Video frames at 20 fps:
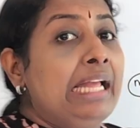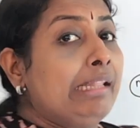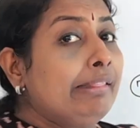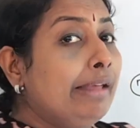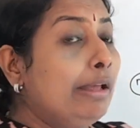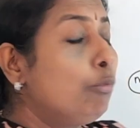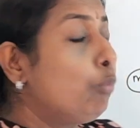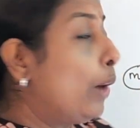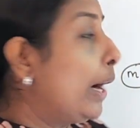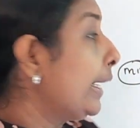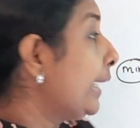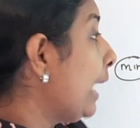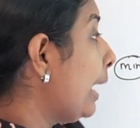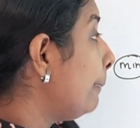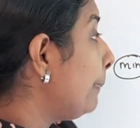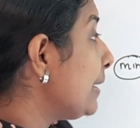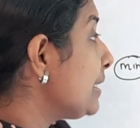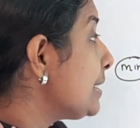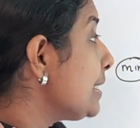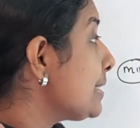Then what
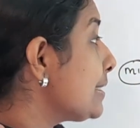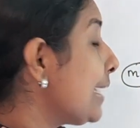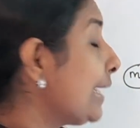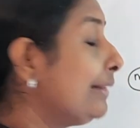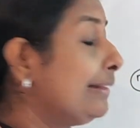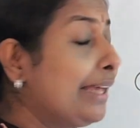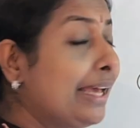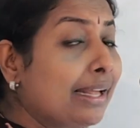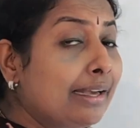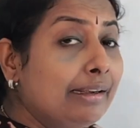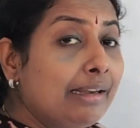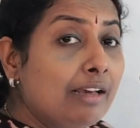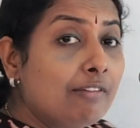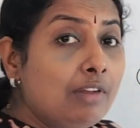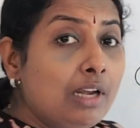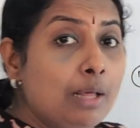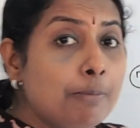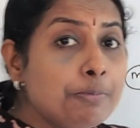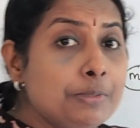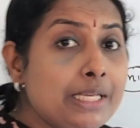happens is that there
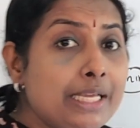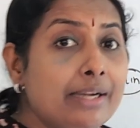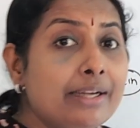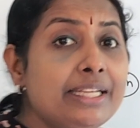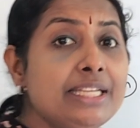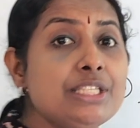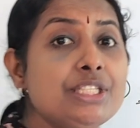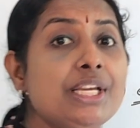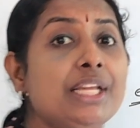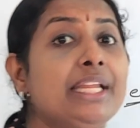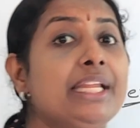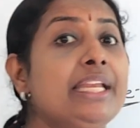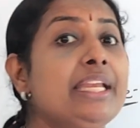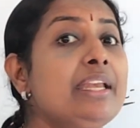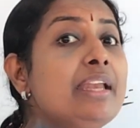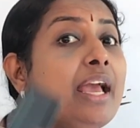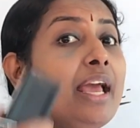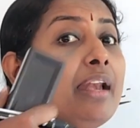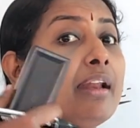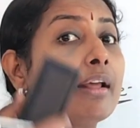develops a region
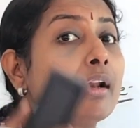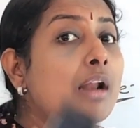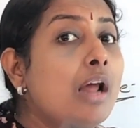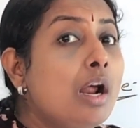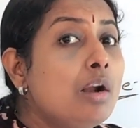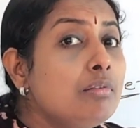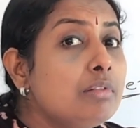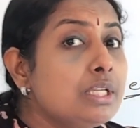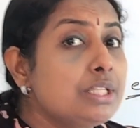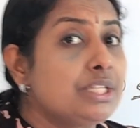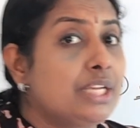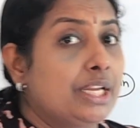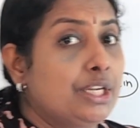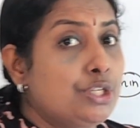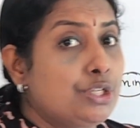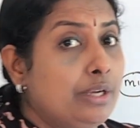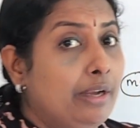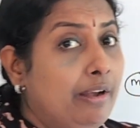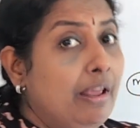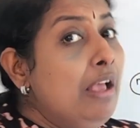in and around the
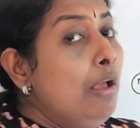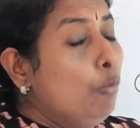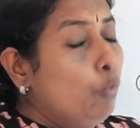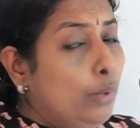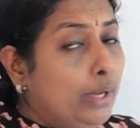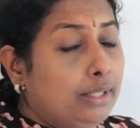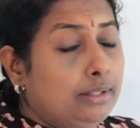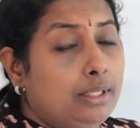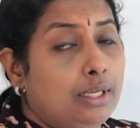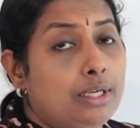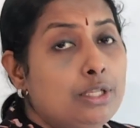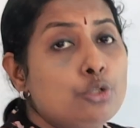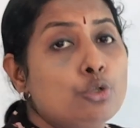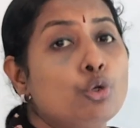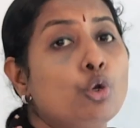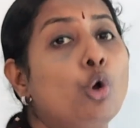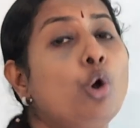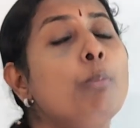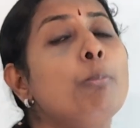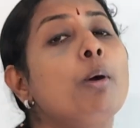junction where there is
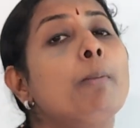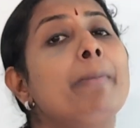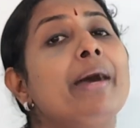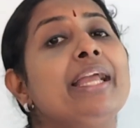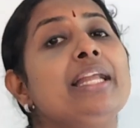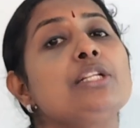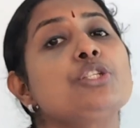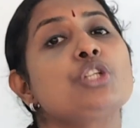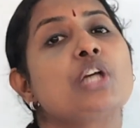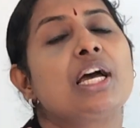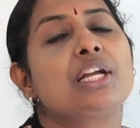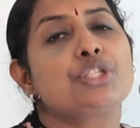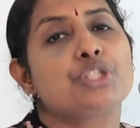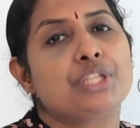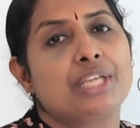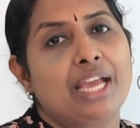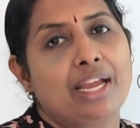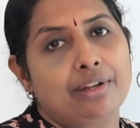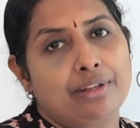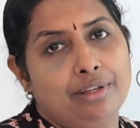no mobile
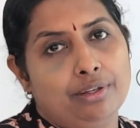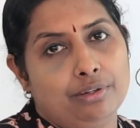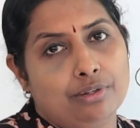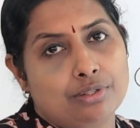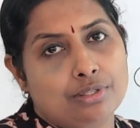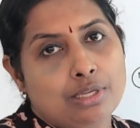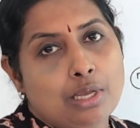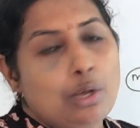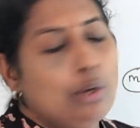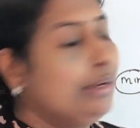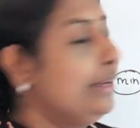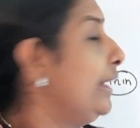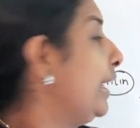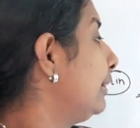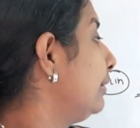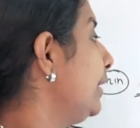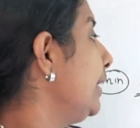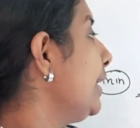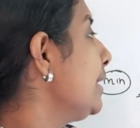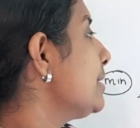charge carriers.
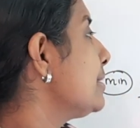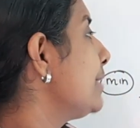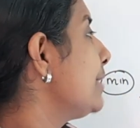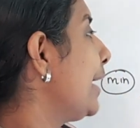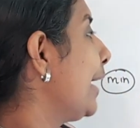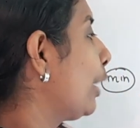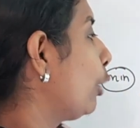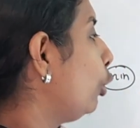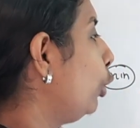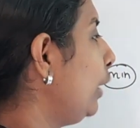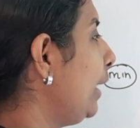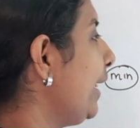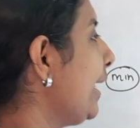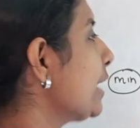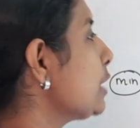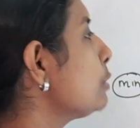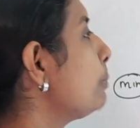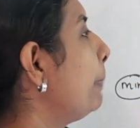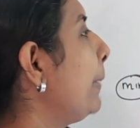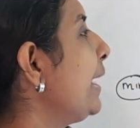Nothing is there, only
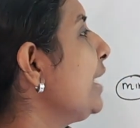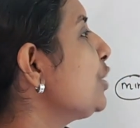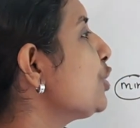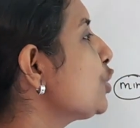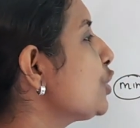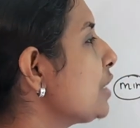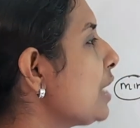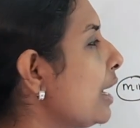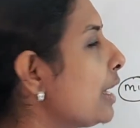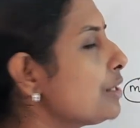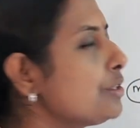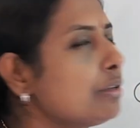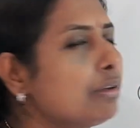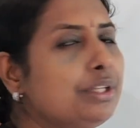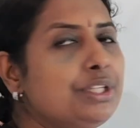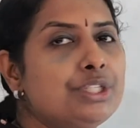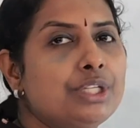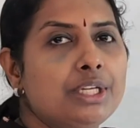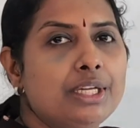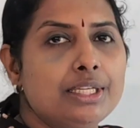a space charge
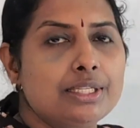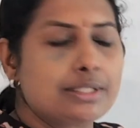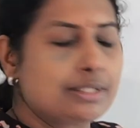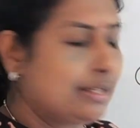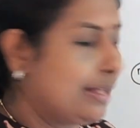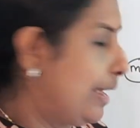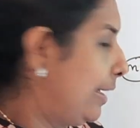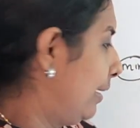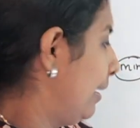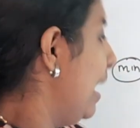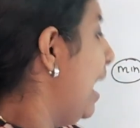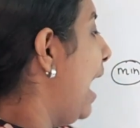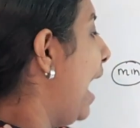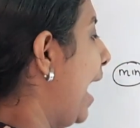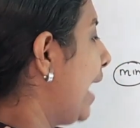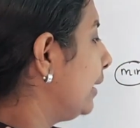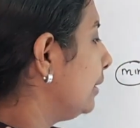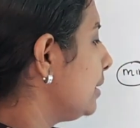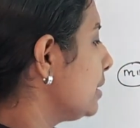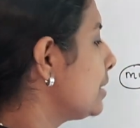region is there.
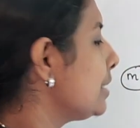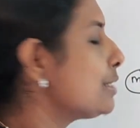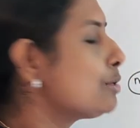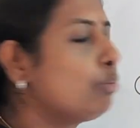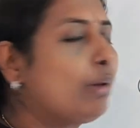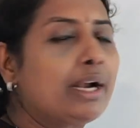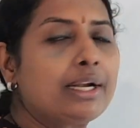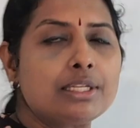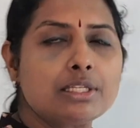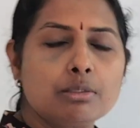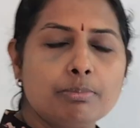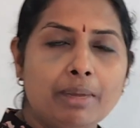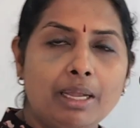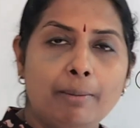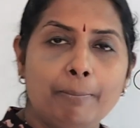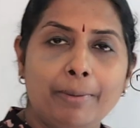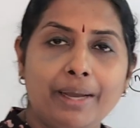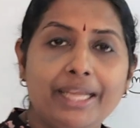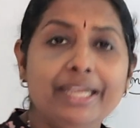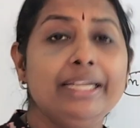And this is what is
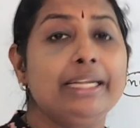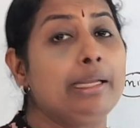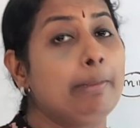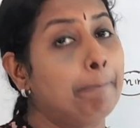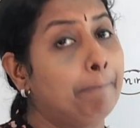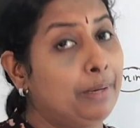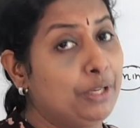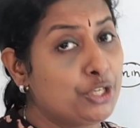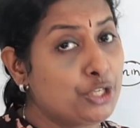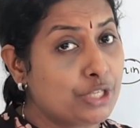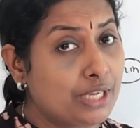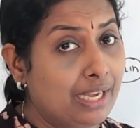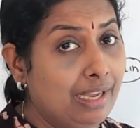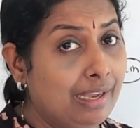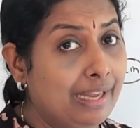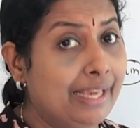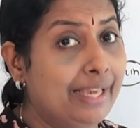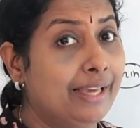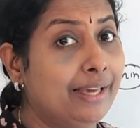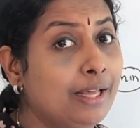meant by depletion
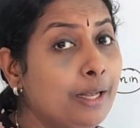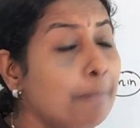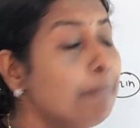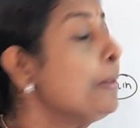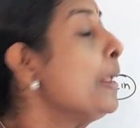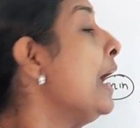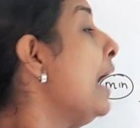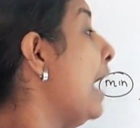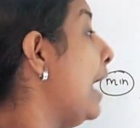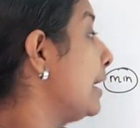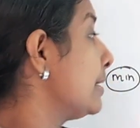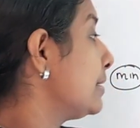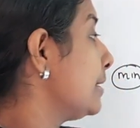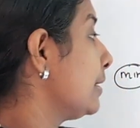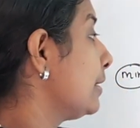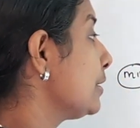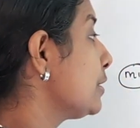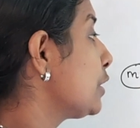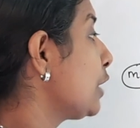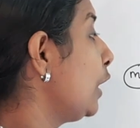layer. As
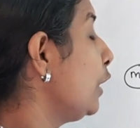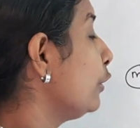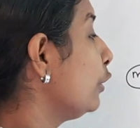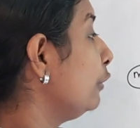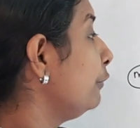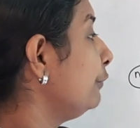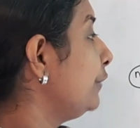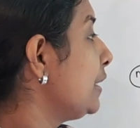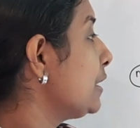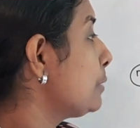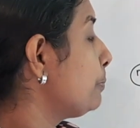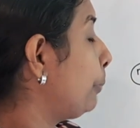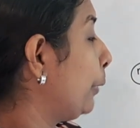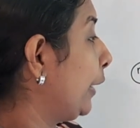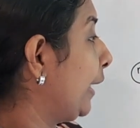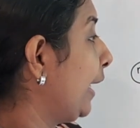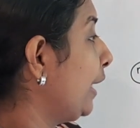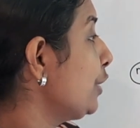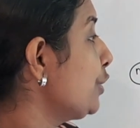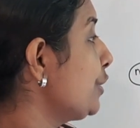a result of this
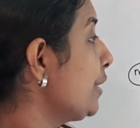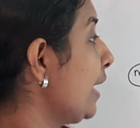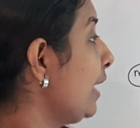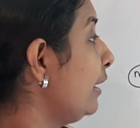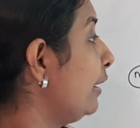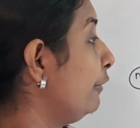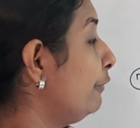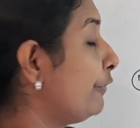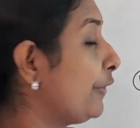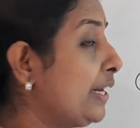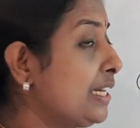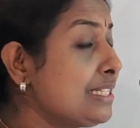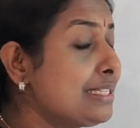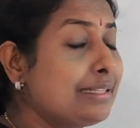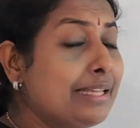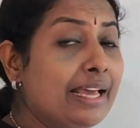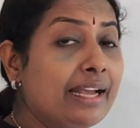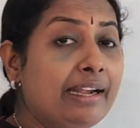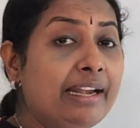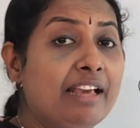potential difference,
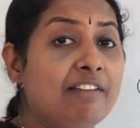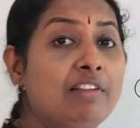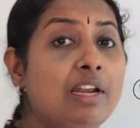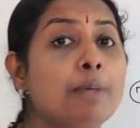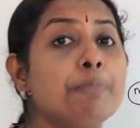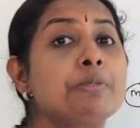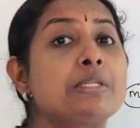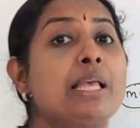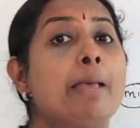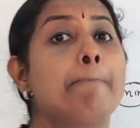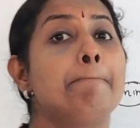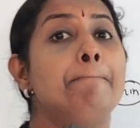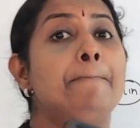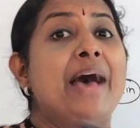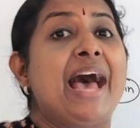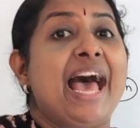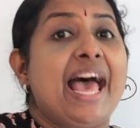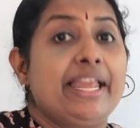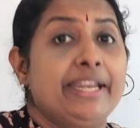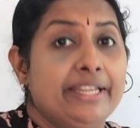there develops a
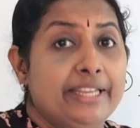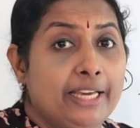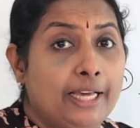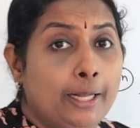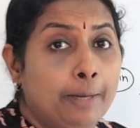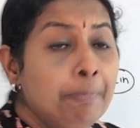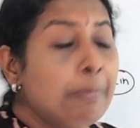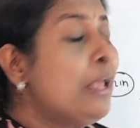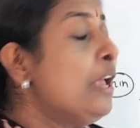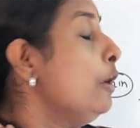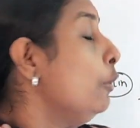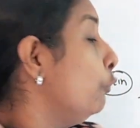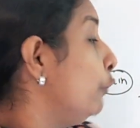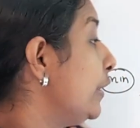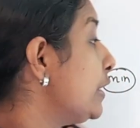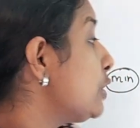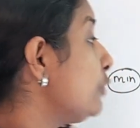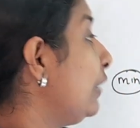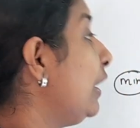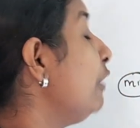barrier
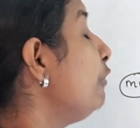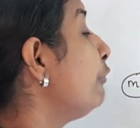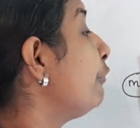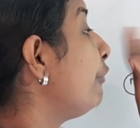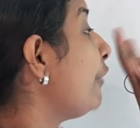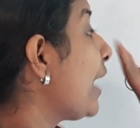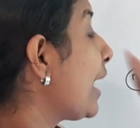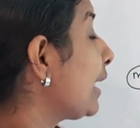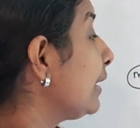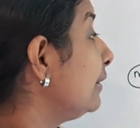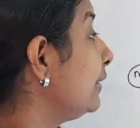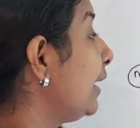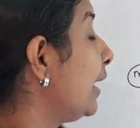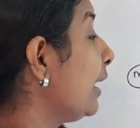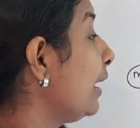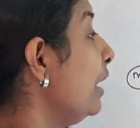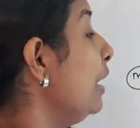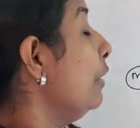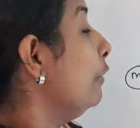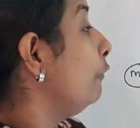which will
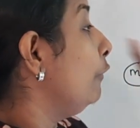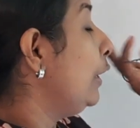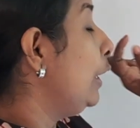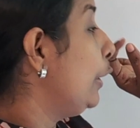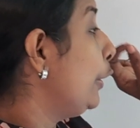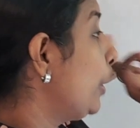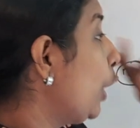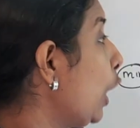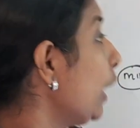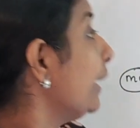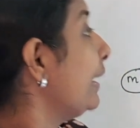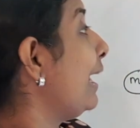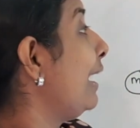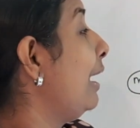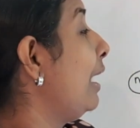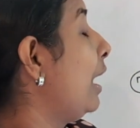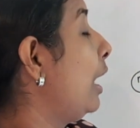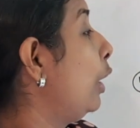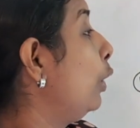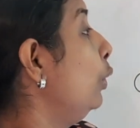not
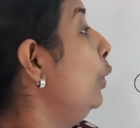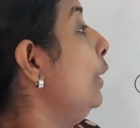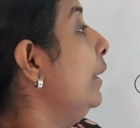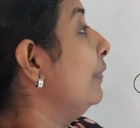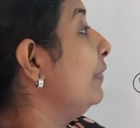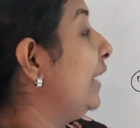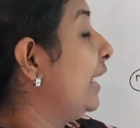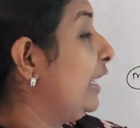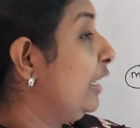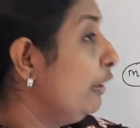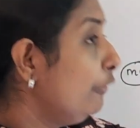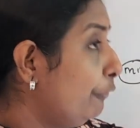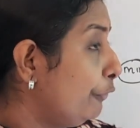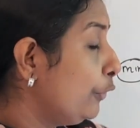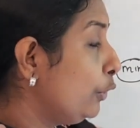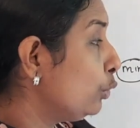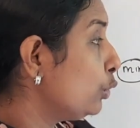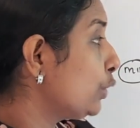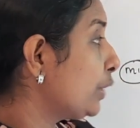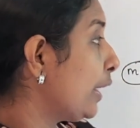allow the
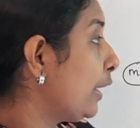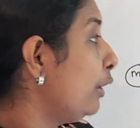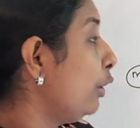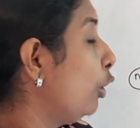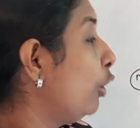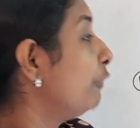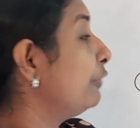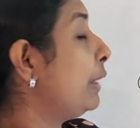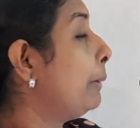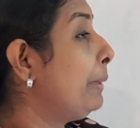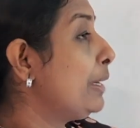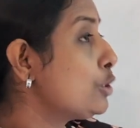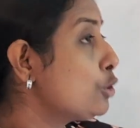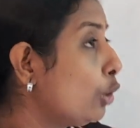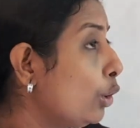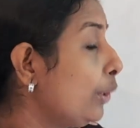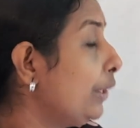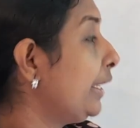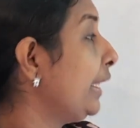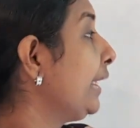diffusion of the
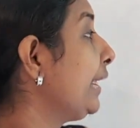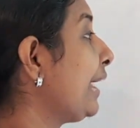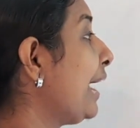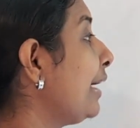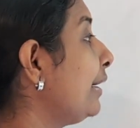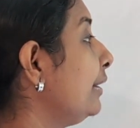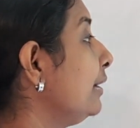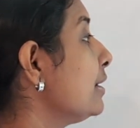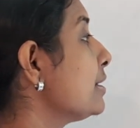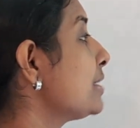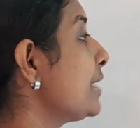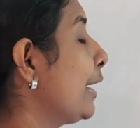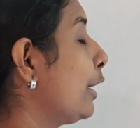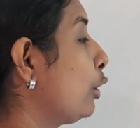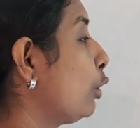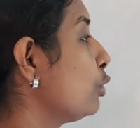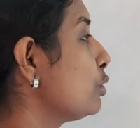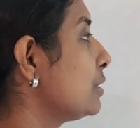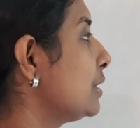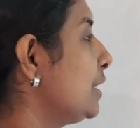majority carriers
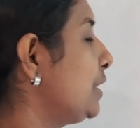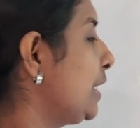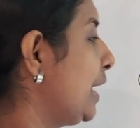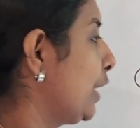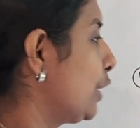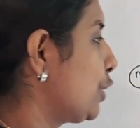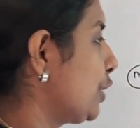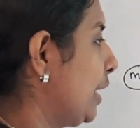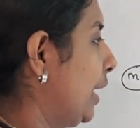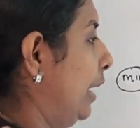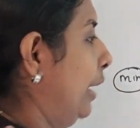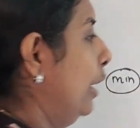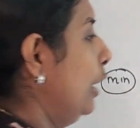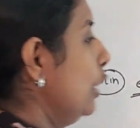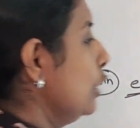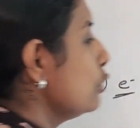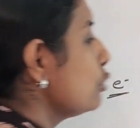across the junction.